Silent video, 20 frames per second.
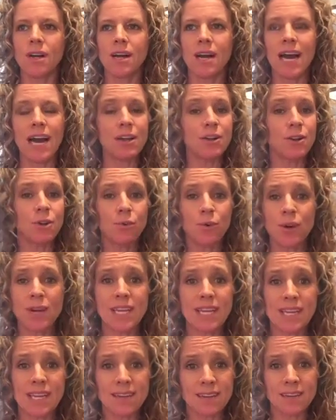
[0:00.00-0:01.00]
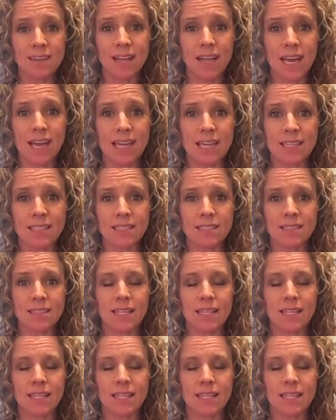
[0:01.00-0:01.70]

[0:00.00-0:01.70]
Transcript: I don't know where to get clients.